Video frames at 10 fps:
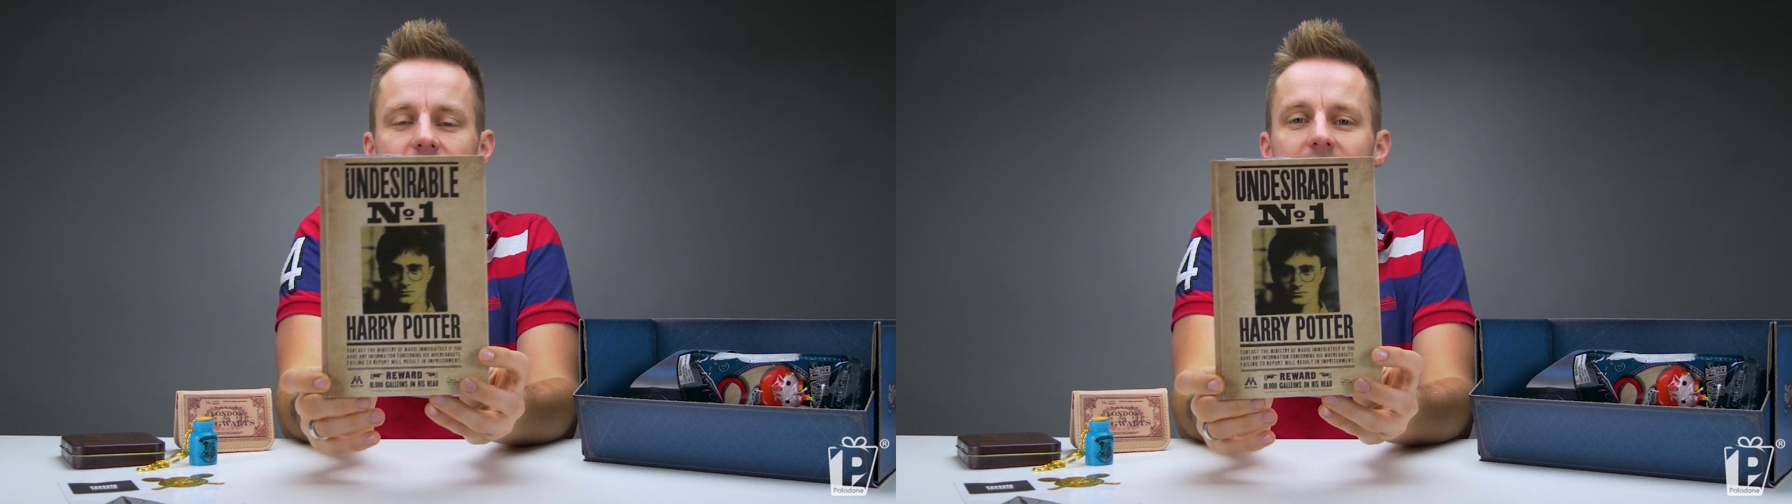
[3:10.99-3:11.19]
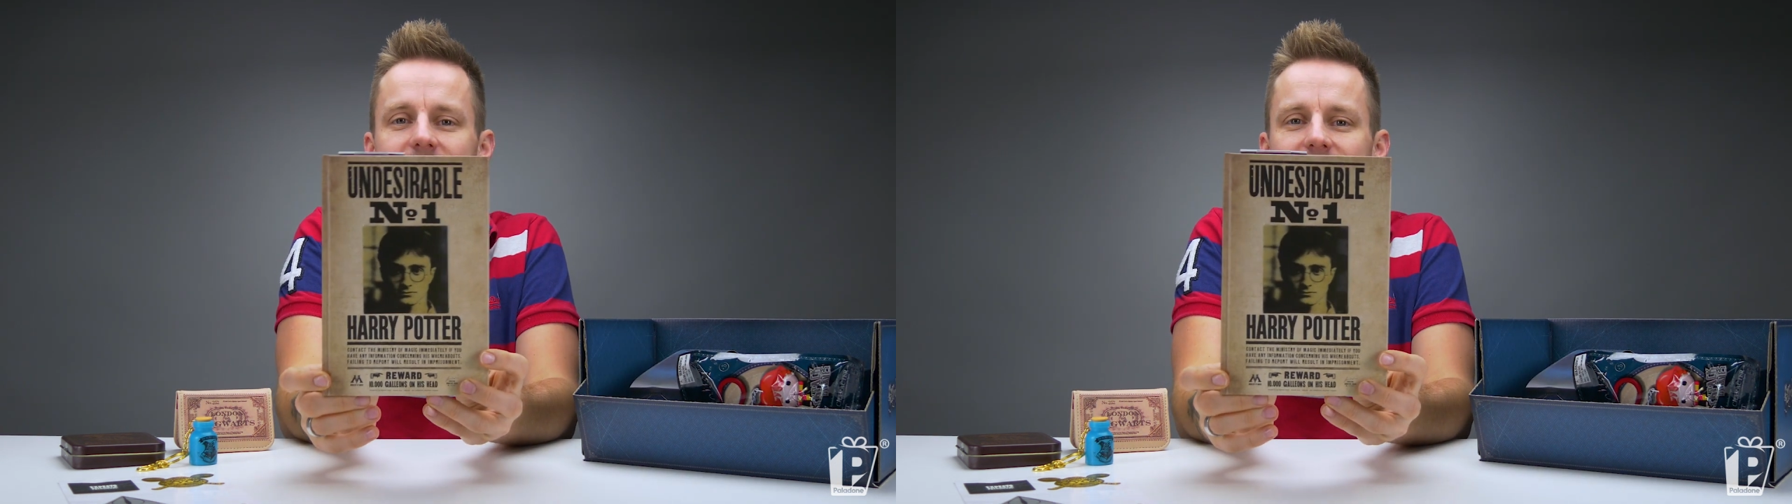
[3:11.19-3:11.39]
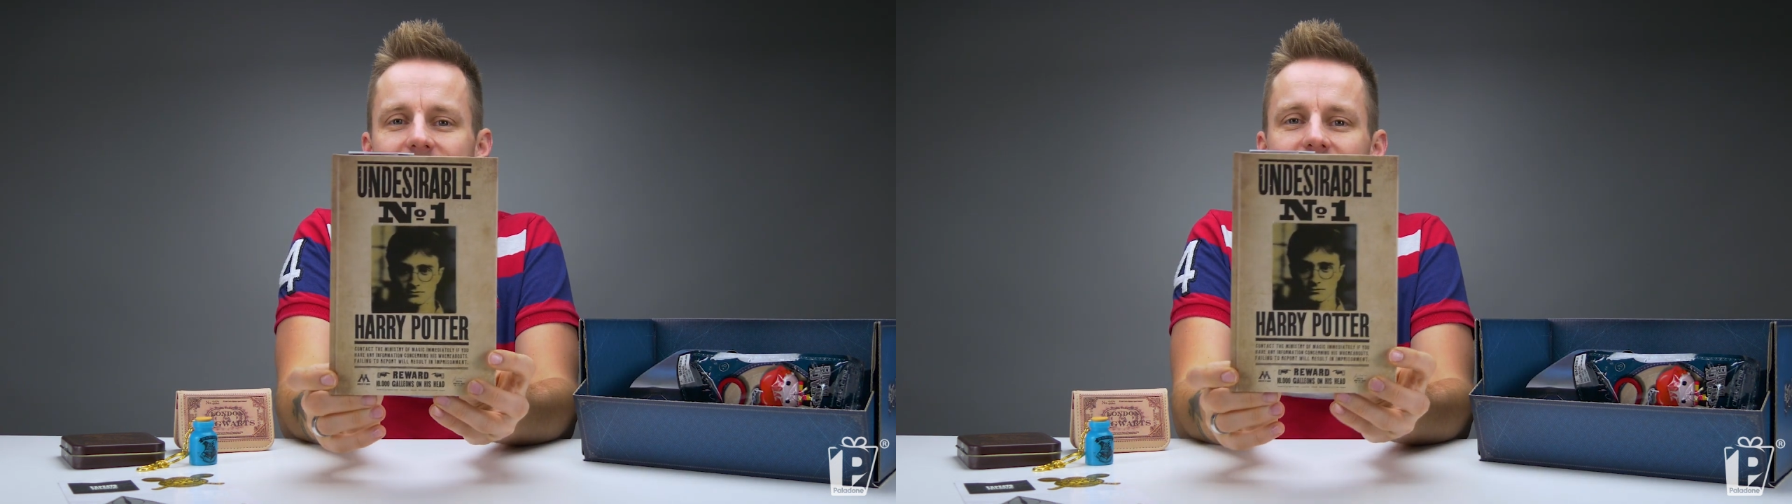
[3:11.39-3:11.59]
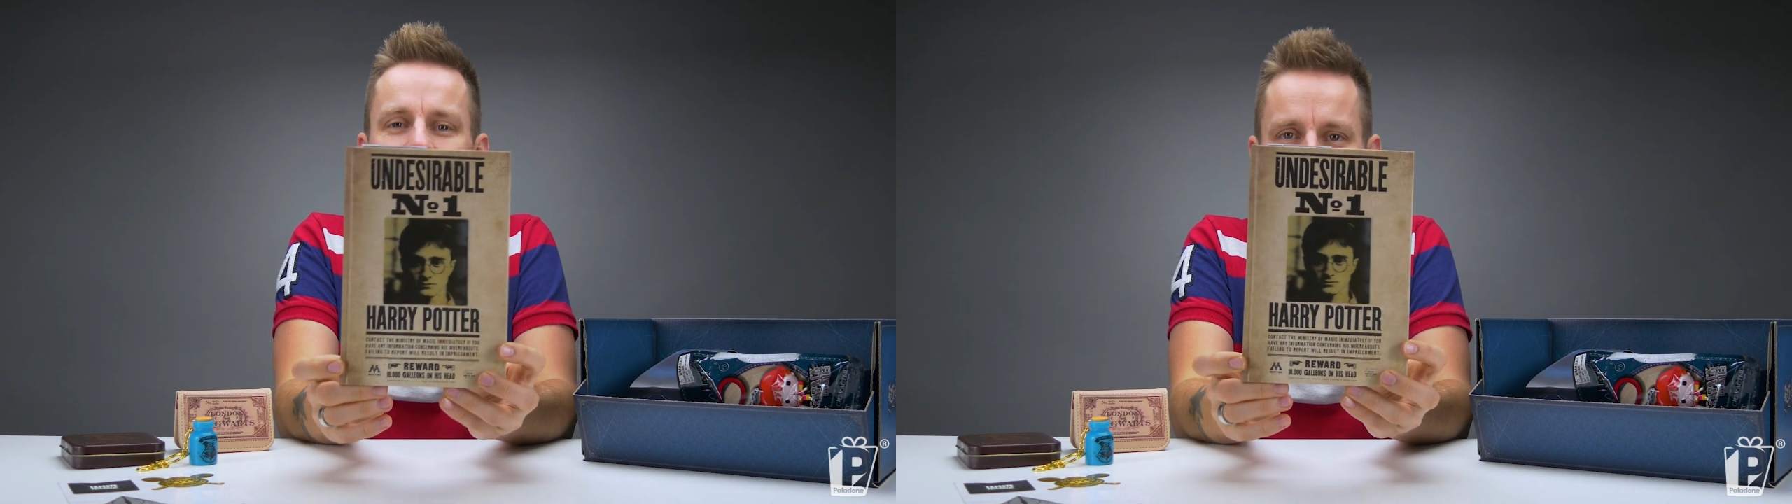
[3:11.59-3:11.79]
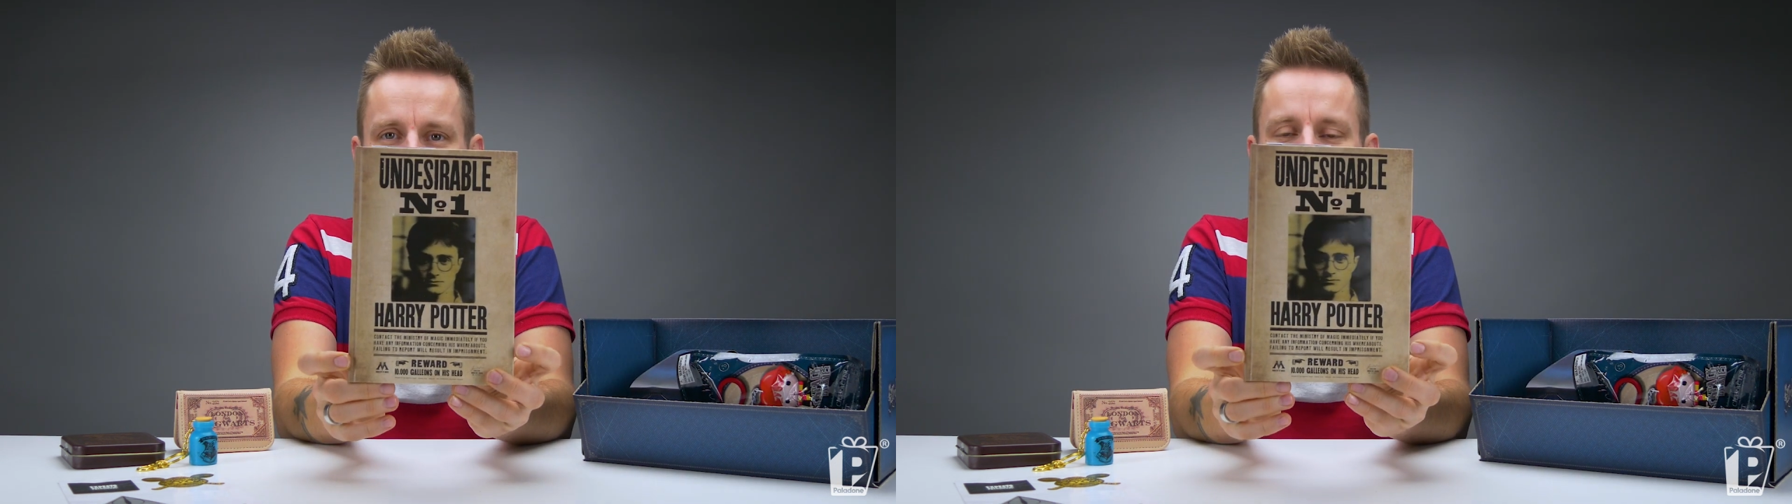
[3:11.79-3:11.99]

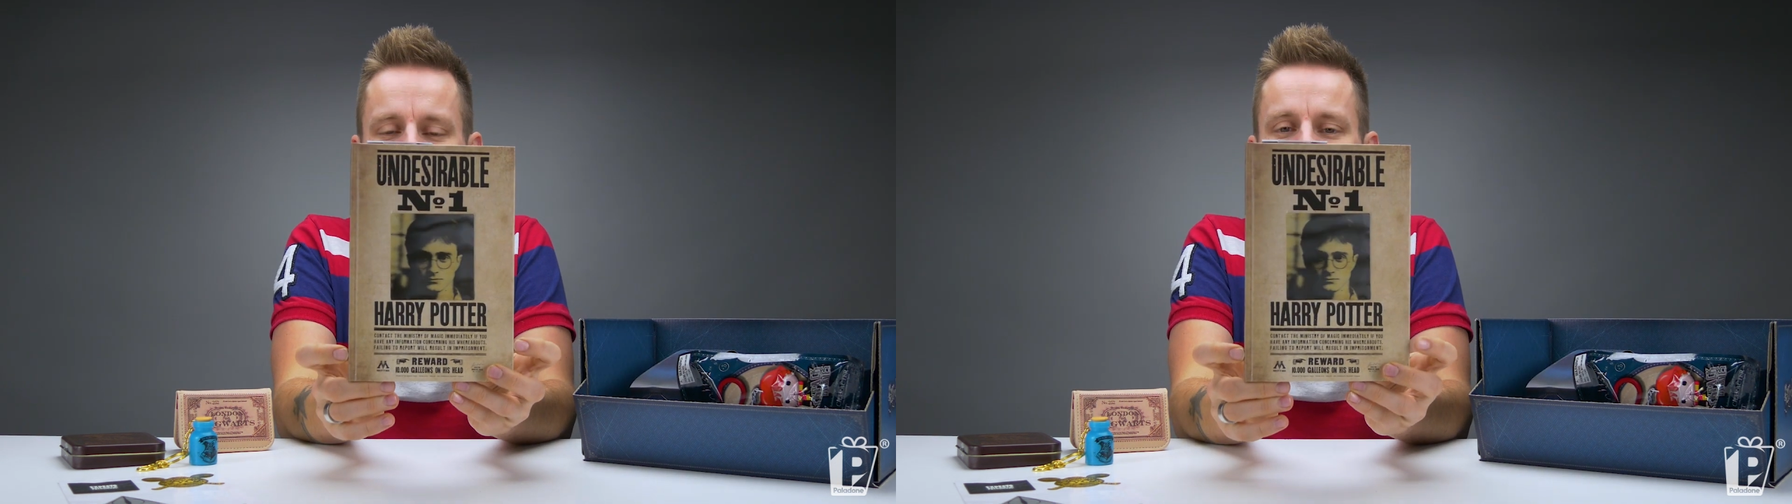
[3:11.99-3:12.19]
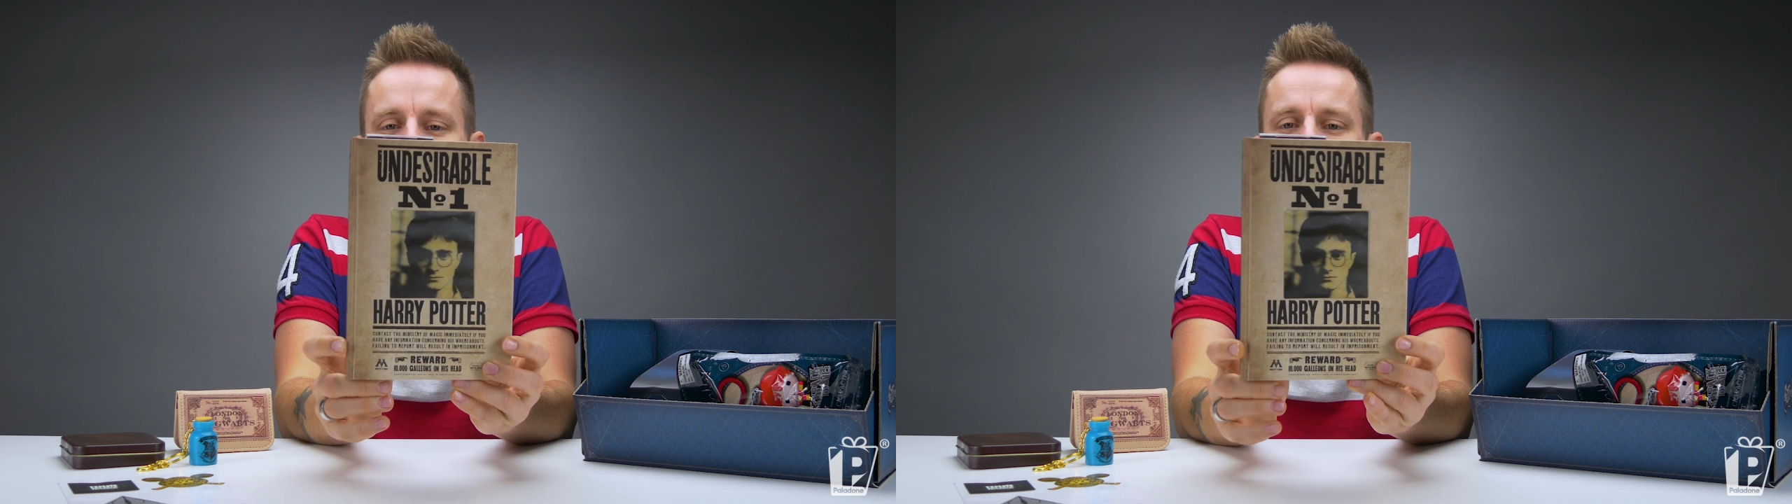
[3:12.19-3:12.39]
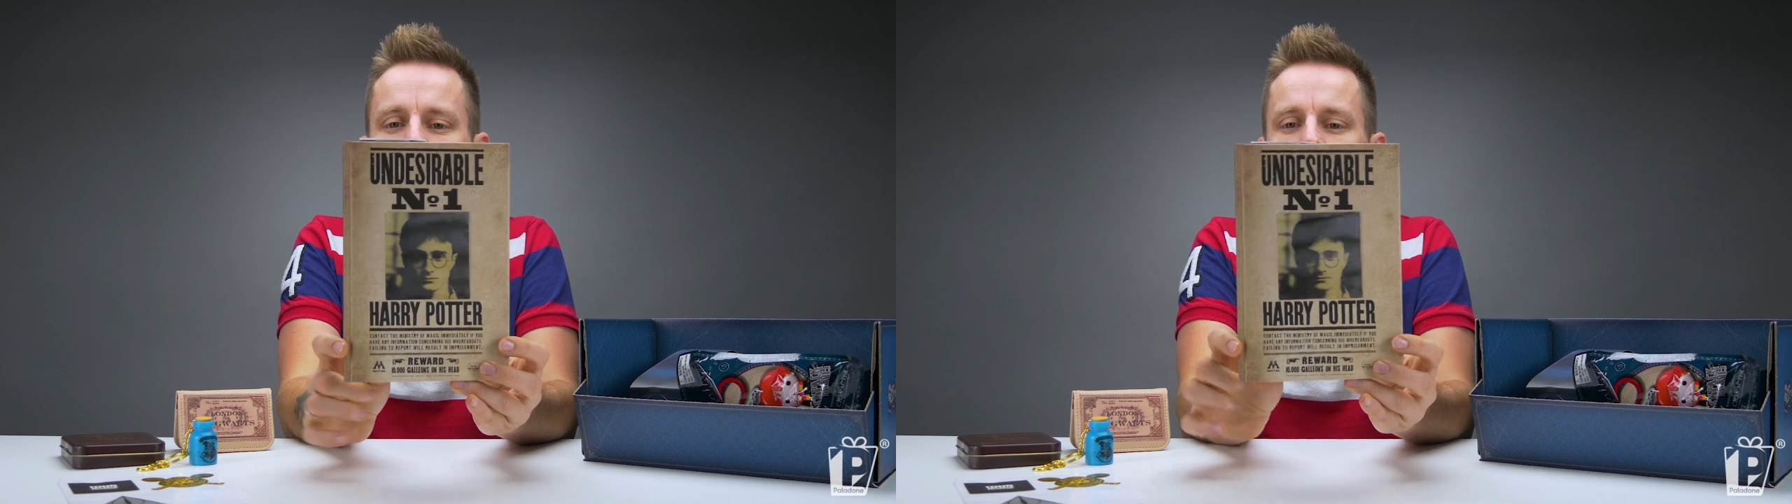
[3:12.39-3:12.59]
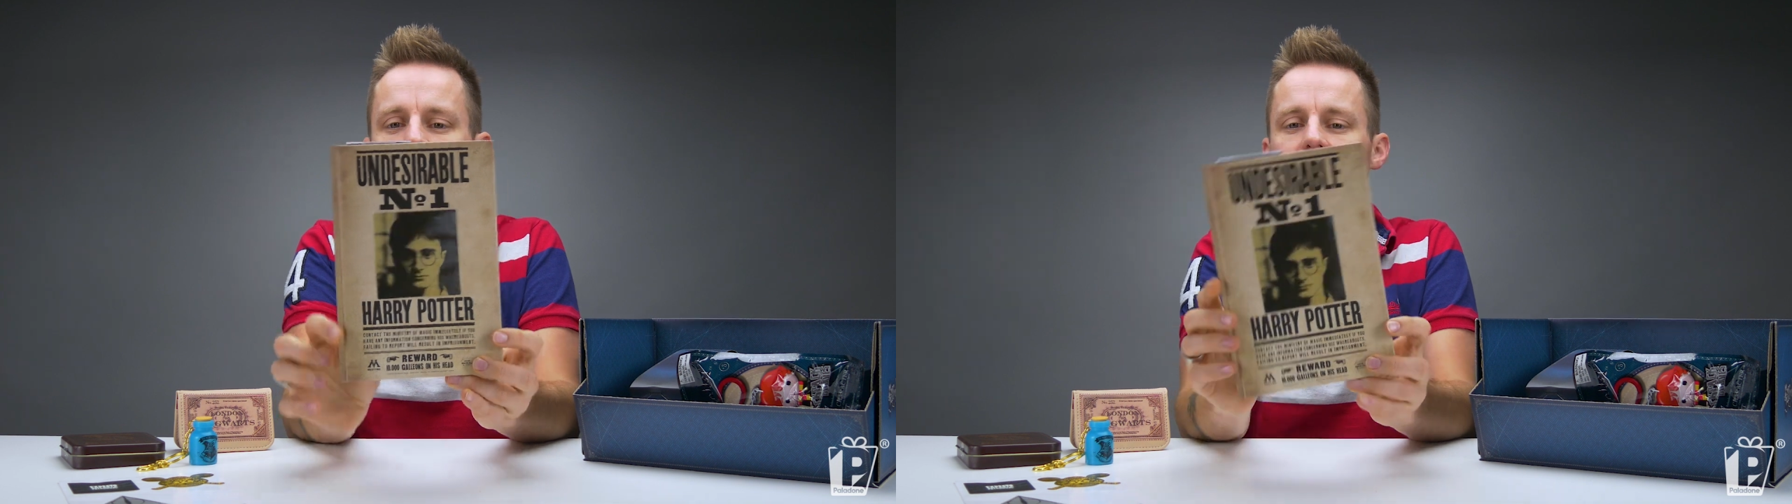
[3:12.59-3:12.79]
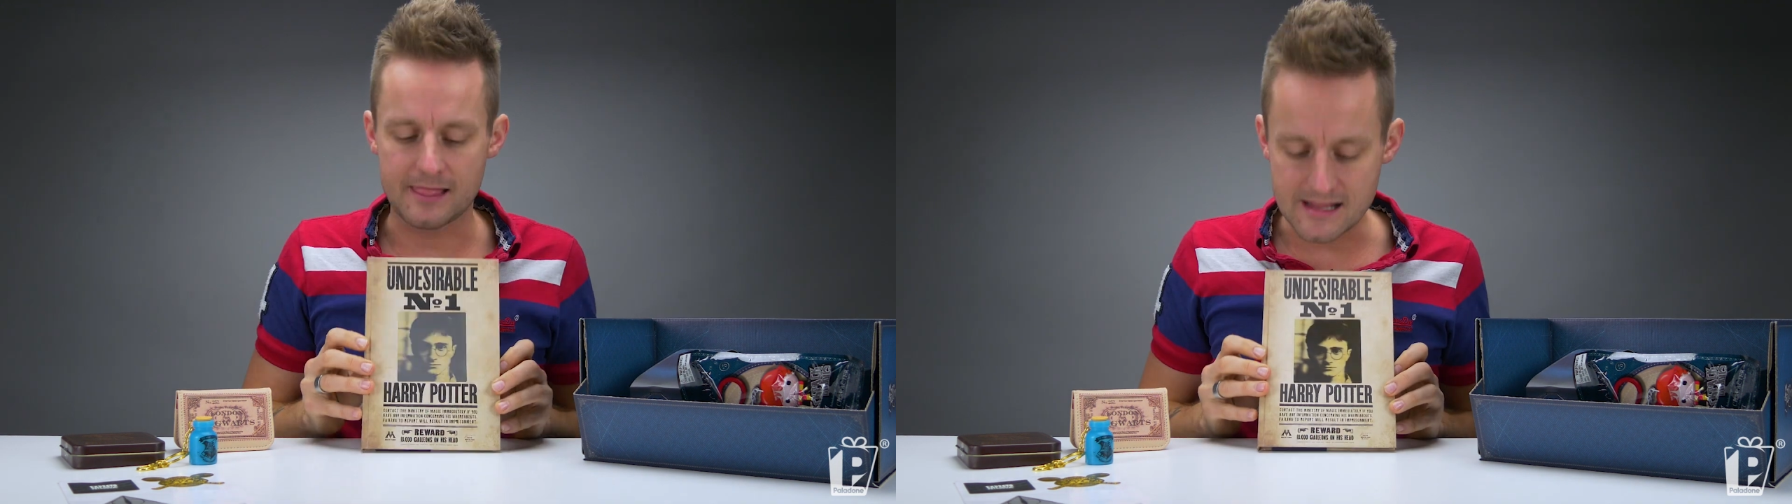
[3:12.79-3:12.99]
lenticular notebook.